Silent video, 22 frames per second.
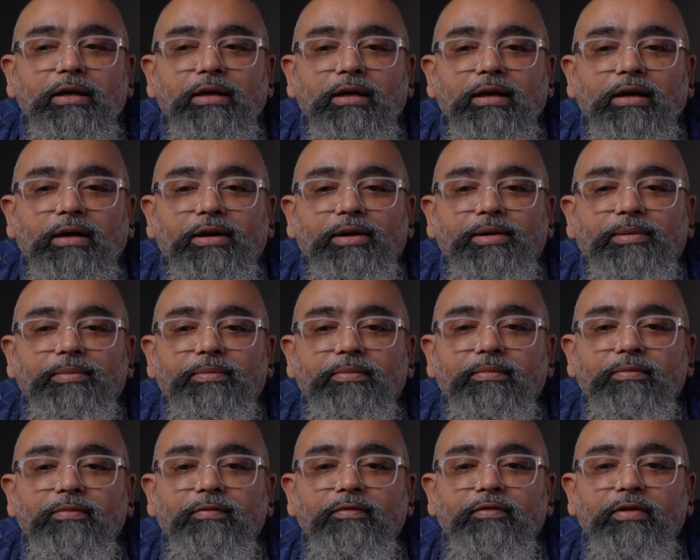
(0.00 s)

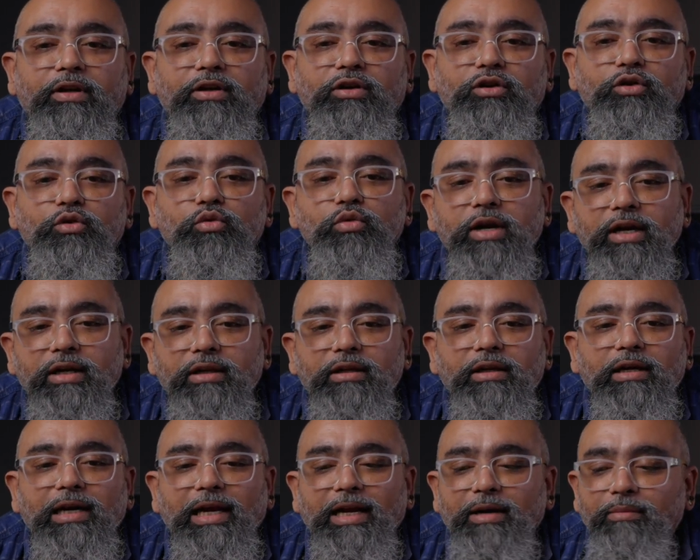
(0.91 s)
when you get
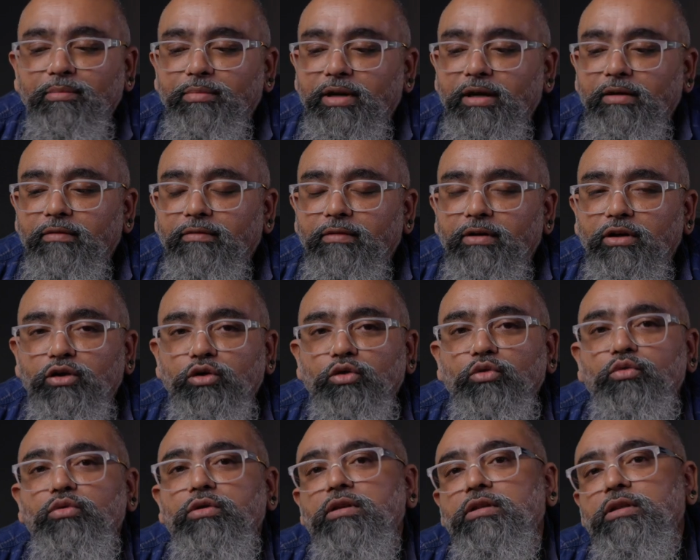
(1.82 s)
the client brief and
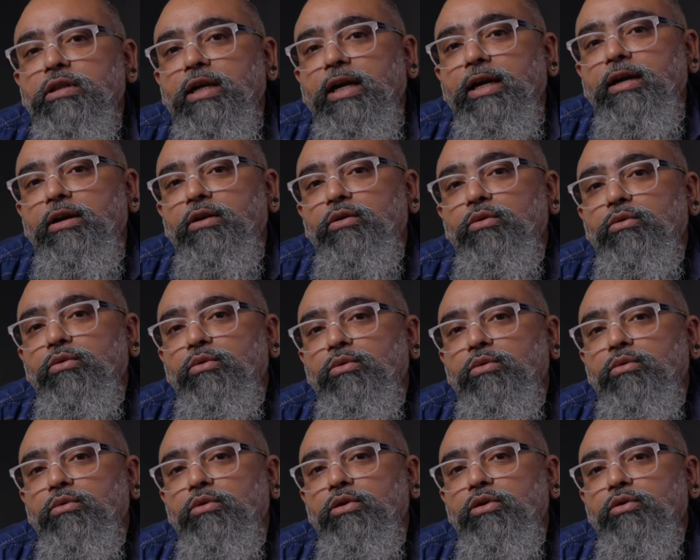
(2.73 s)
you decide
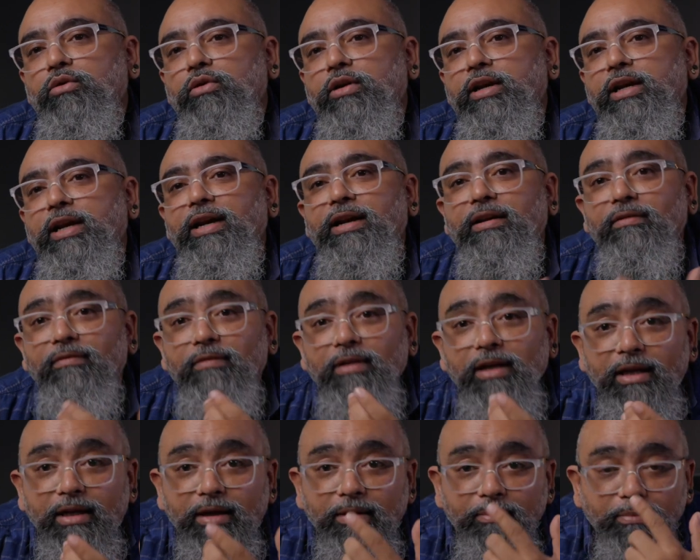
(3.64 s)
to
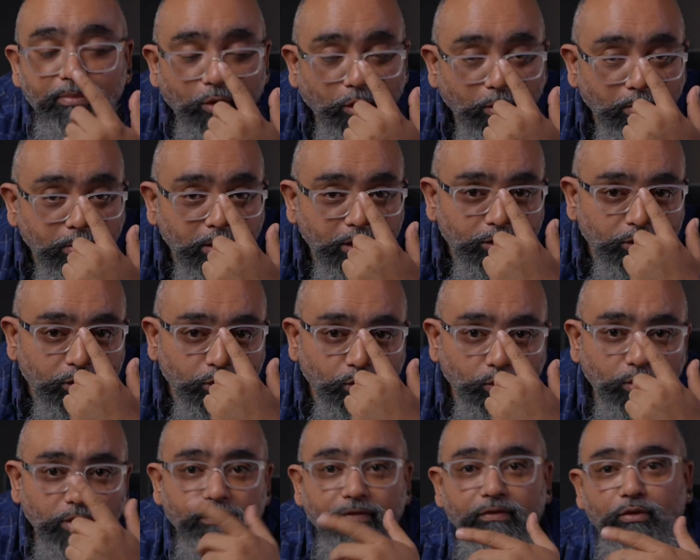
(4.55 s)
creatively probably
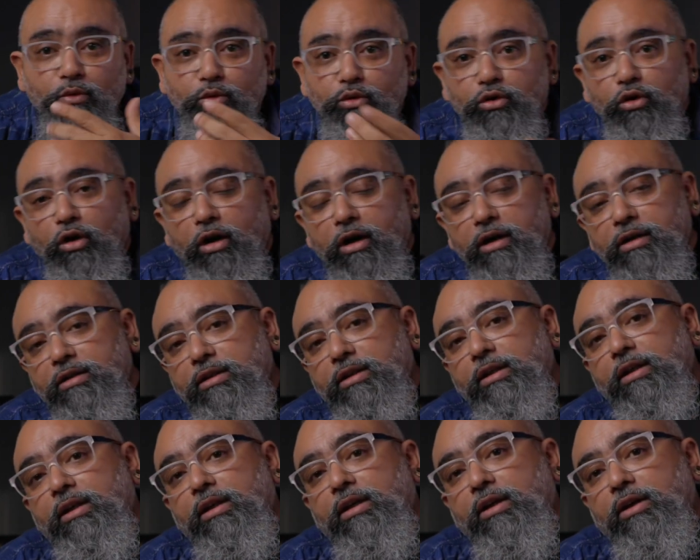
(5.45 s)
shoot a few shots